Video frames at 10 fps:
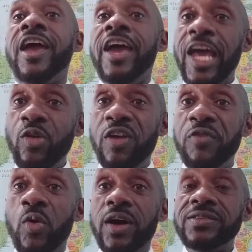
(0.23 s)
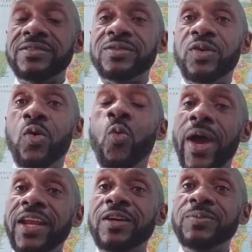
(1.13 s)
Hello everyone,
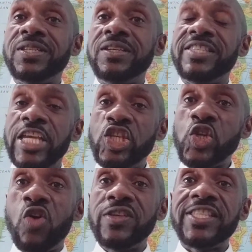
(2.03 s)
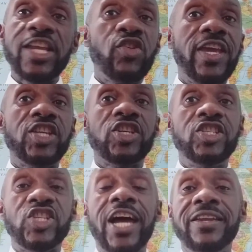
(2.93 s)
welcome to this insurance education
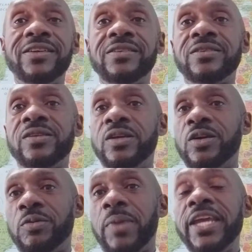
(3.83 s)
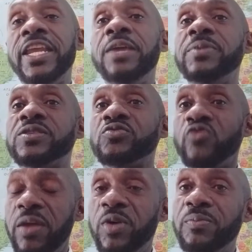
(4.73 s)
channel. My name is
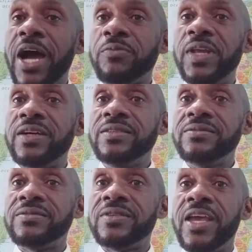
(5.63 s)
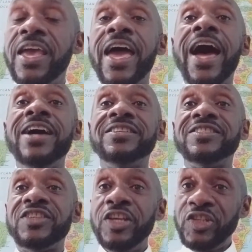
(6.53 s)
Raymond Macmillan,
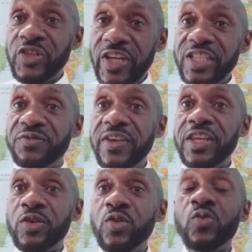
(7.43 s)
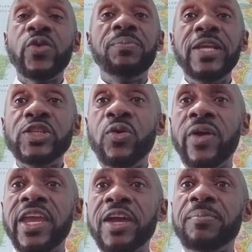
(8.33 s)
and in today's video we'll be
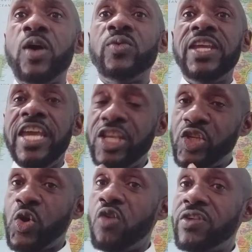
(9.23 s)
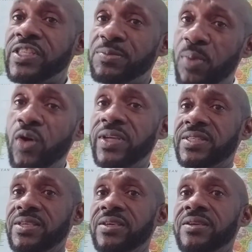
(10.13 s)
talking about the insurance
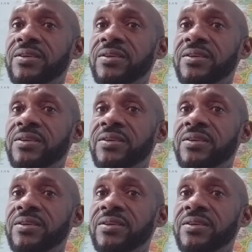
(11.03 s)
policy.